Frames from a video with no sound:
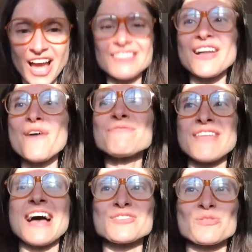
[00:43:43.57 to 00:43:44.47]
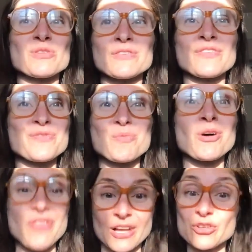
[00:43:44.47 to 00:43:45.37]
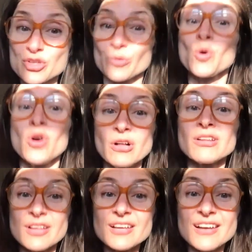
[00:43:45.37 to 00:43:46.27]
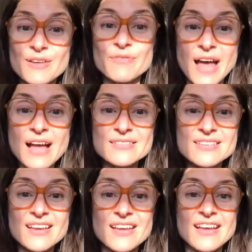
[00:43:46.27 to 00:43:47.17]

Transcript: I love that sort of, if you will, that control of that,